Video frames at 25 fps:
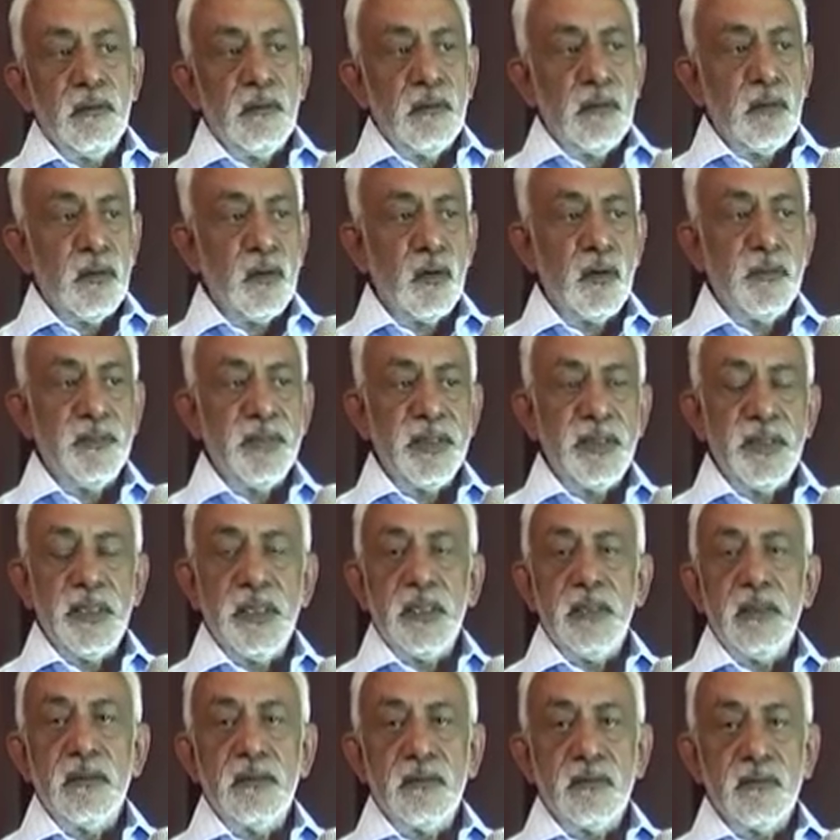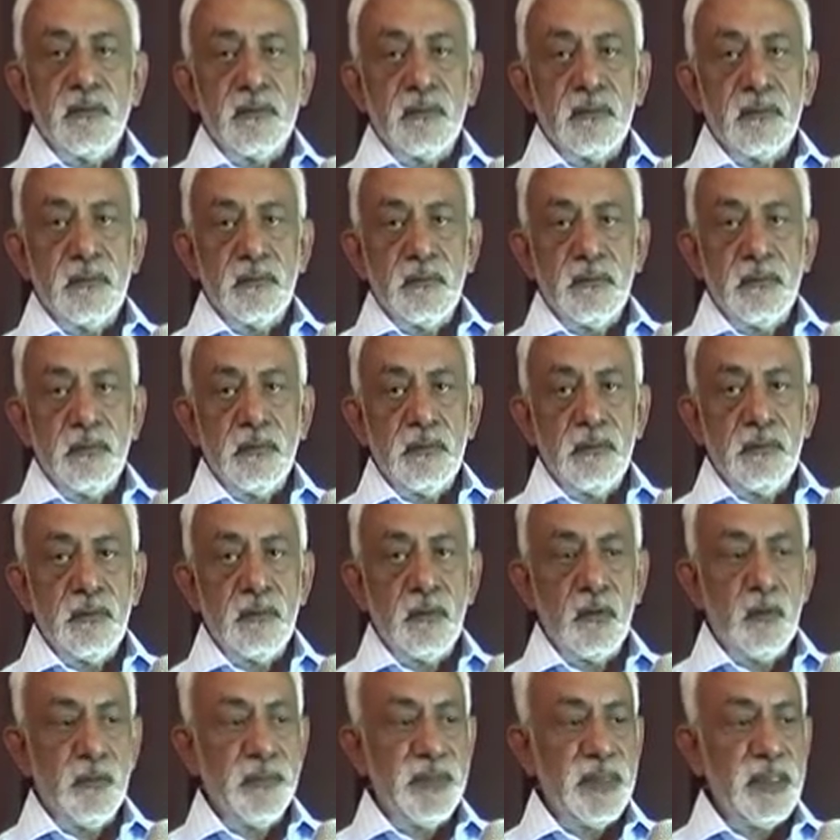raw materials.
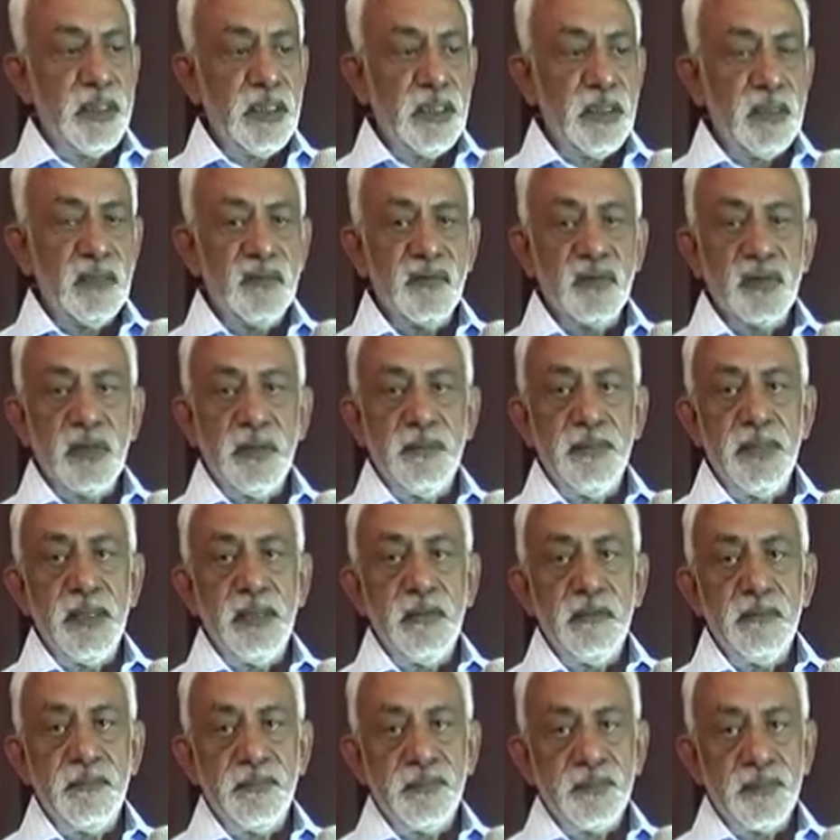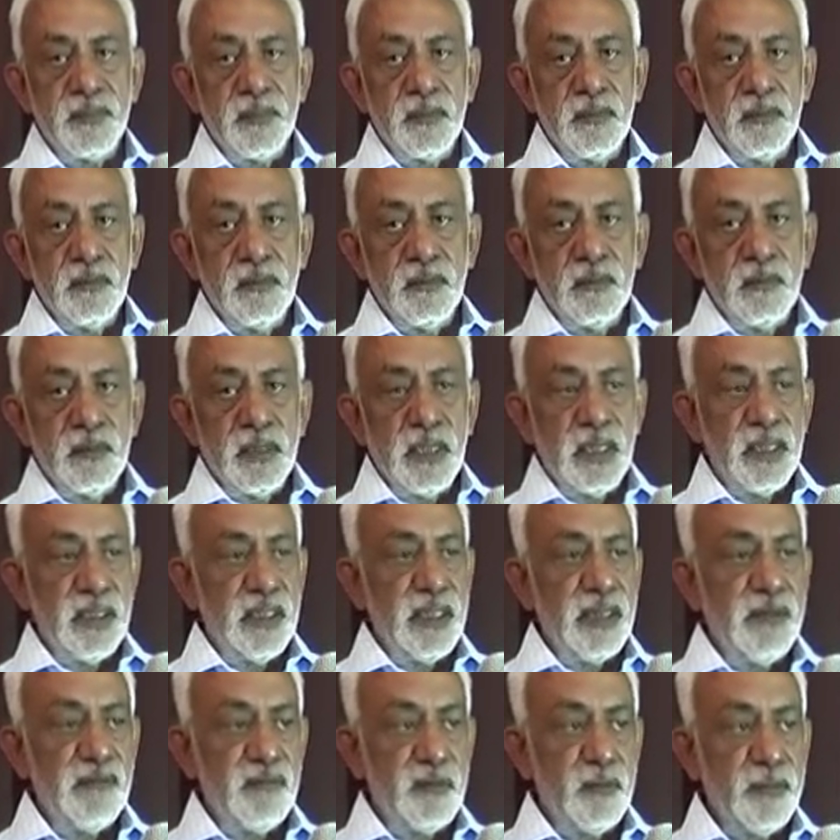Raw materials come in and they
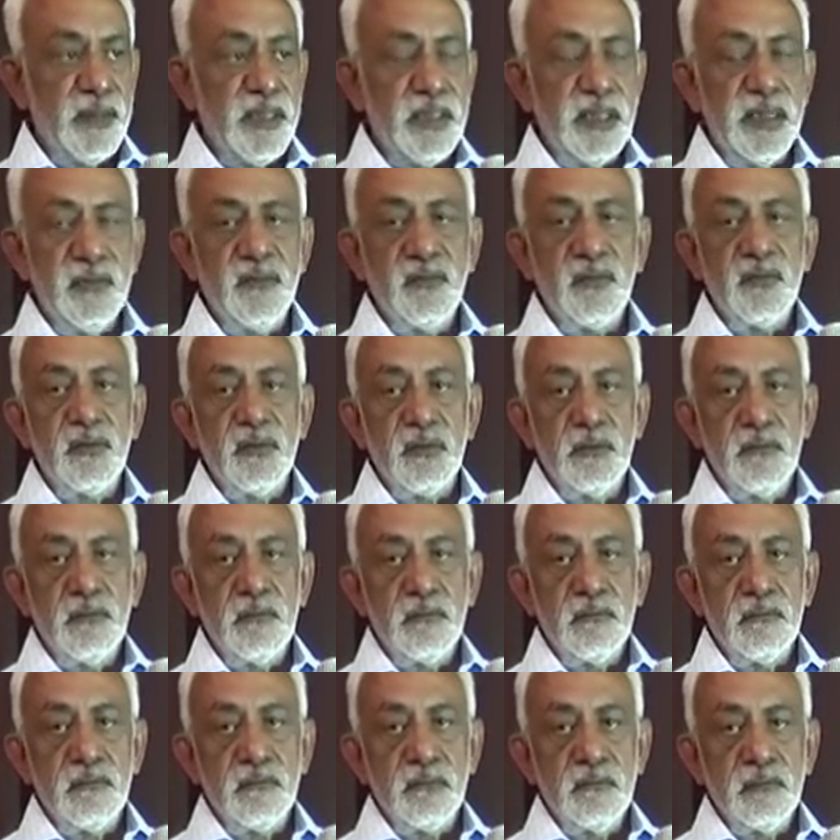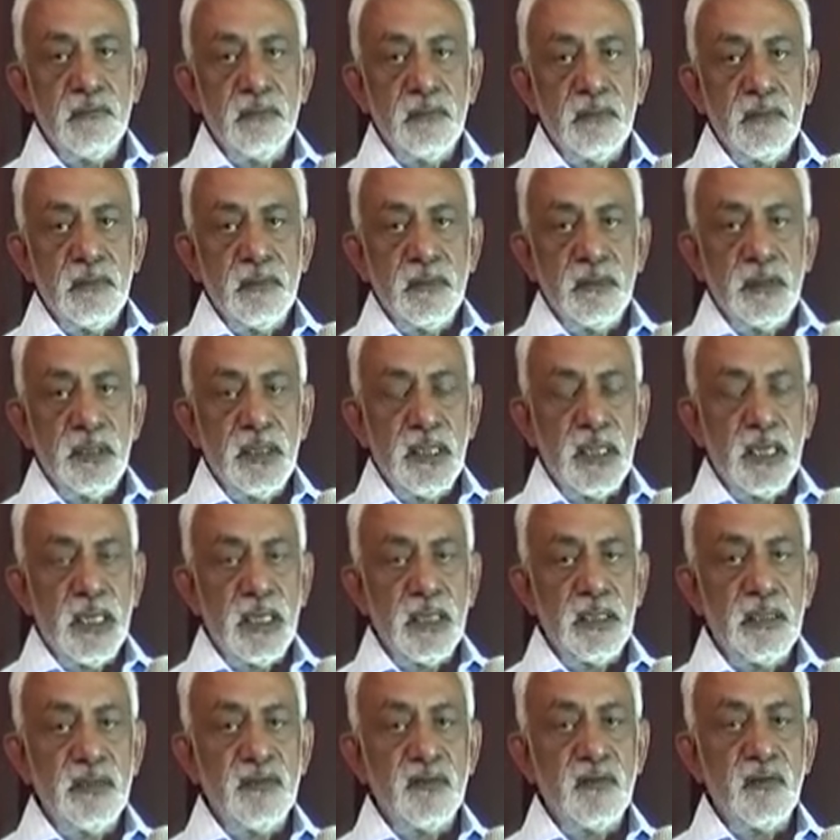have to be tested.
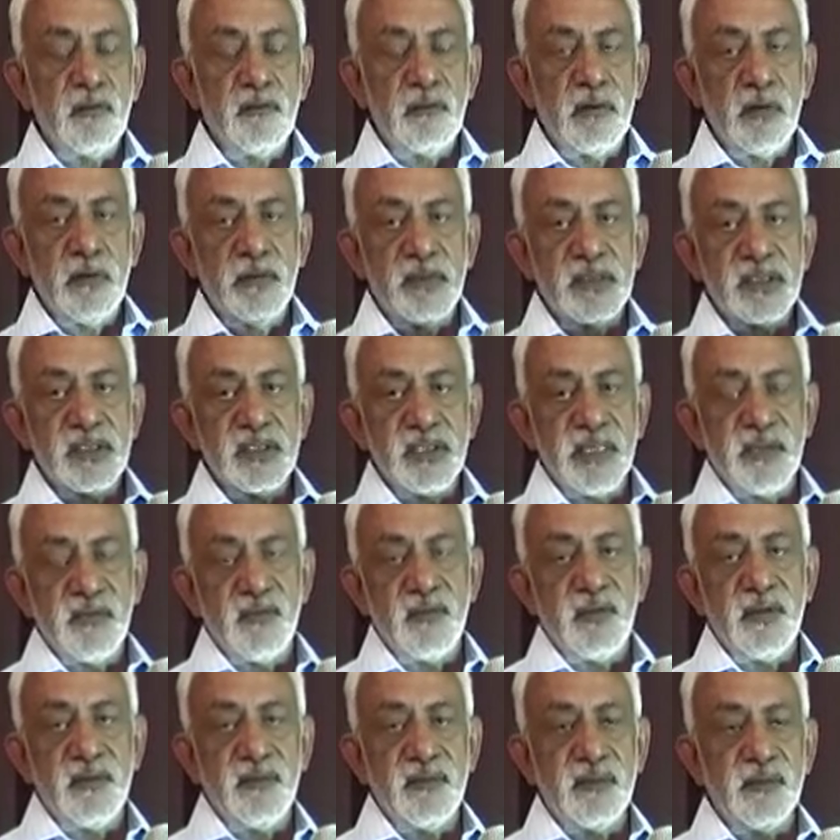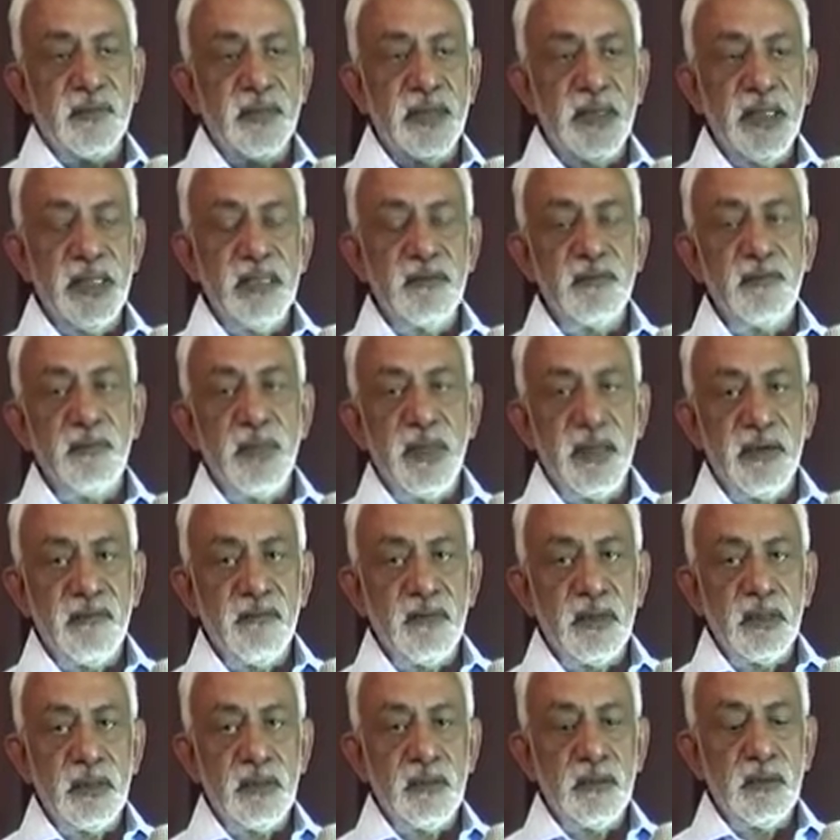Regardless of how much testing somebody else may have
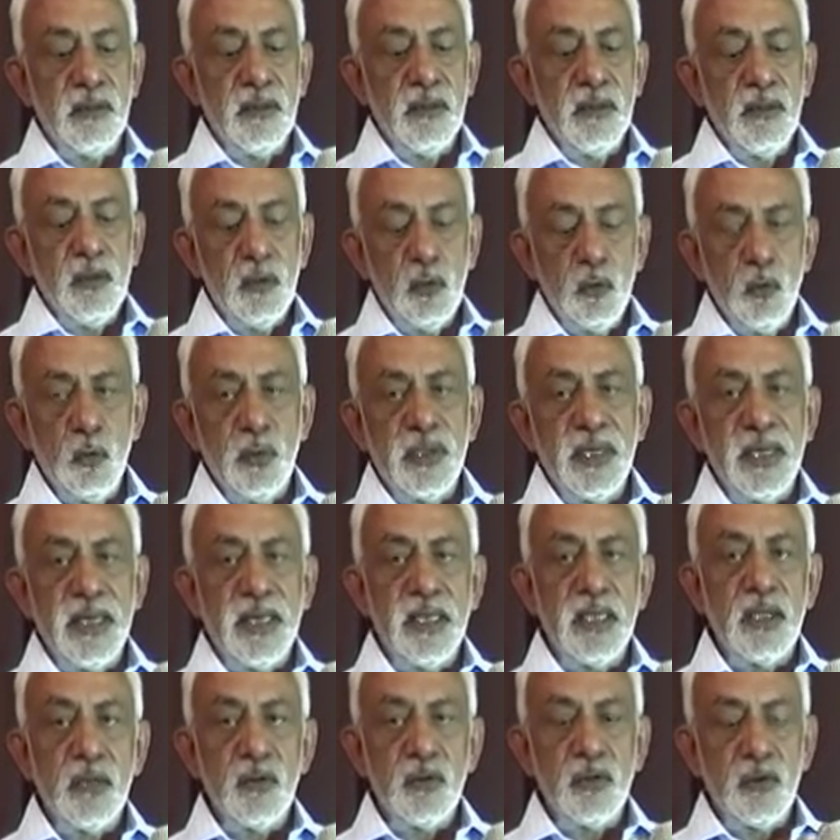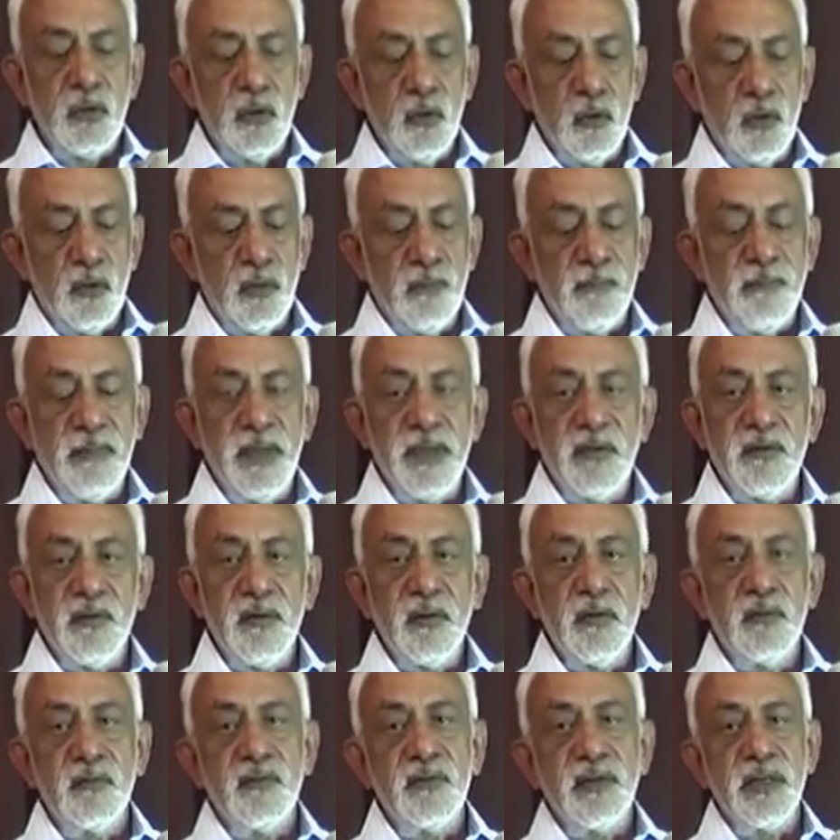done, you carry out your battery
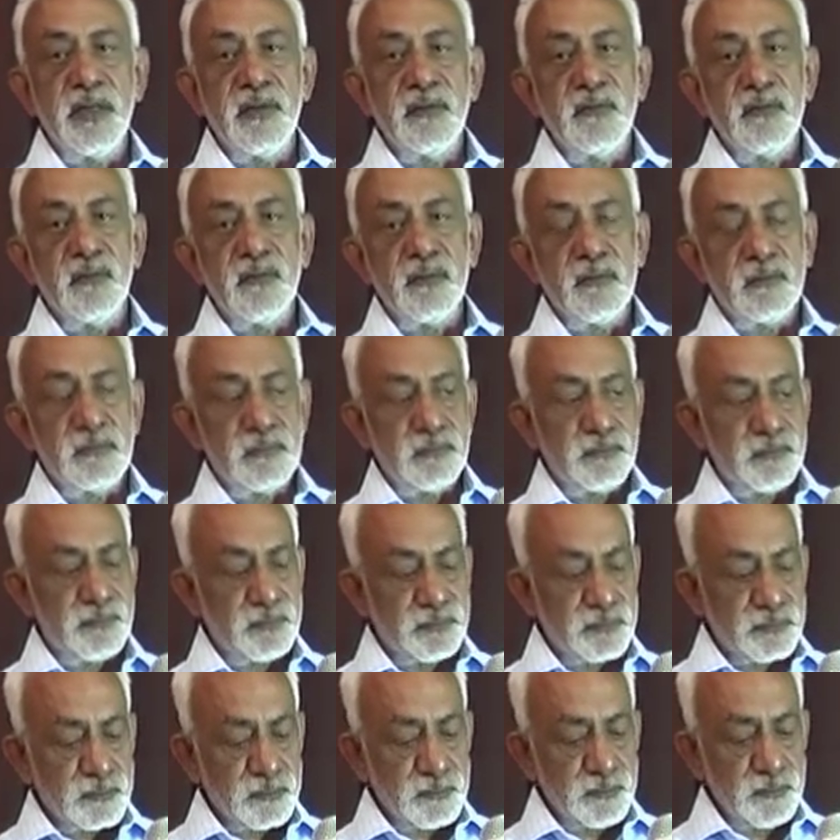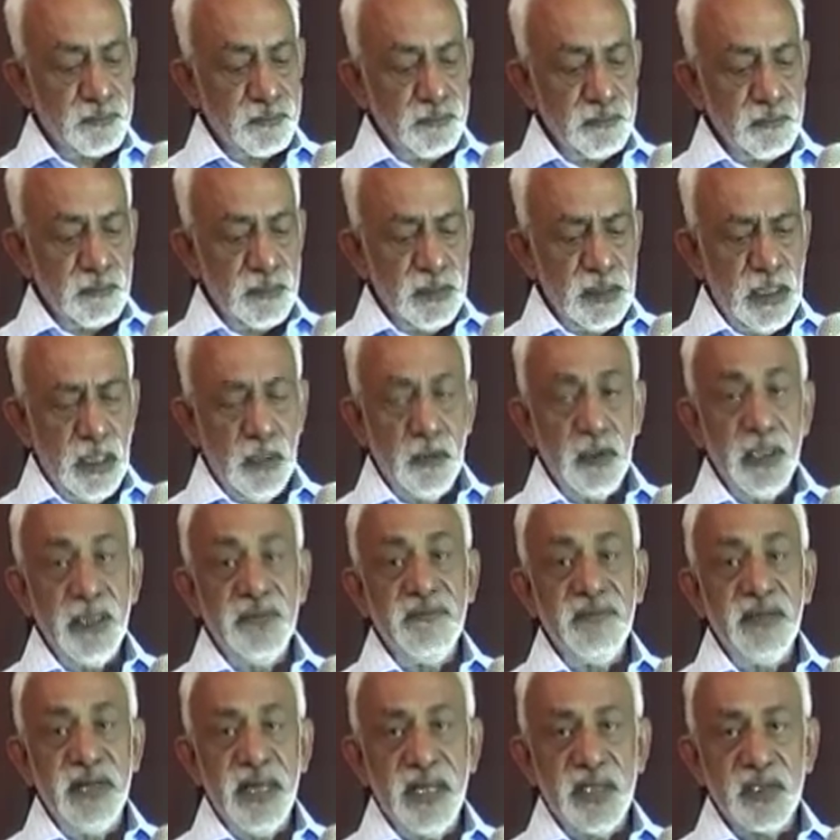of tests. How can
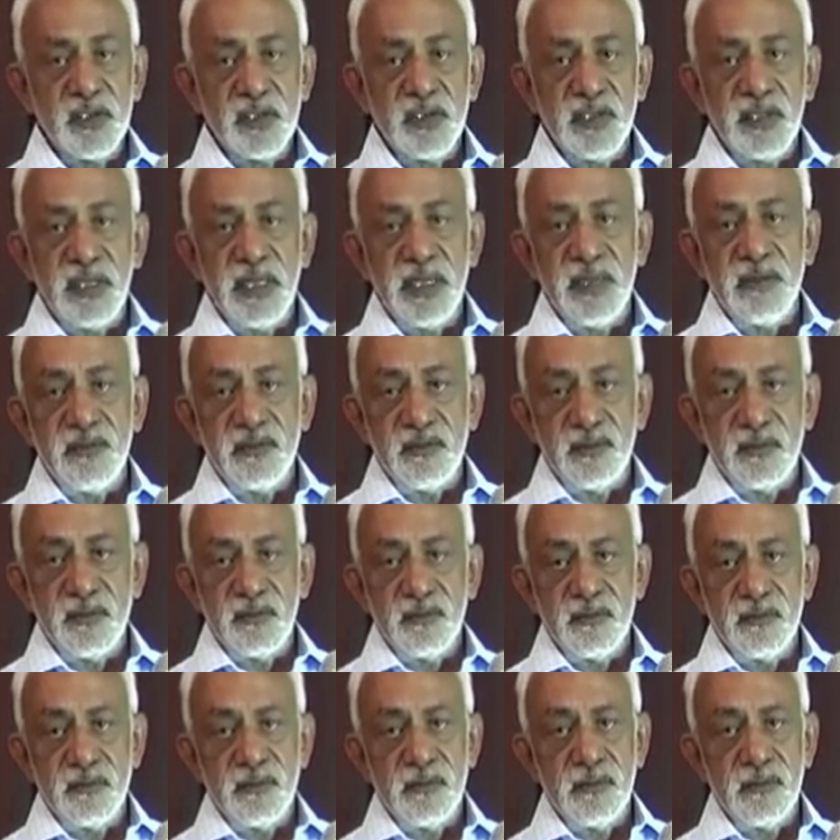we rationalize this?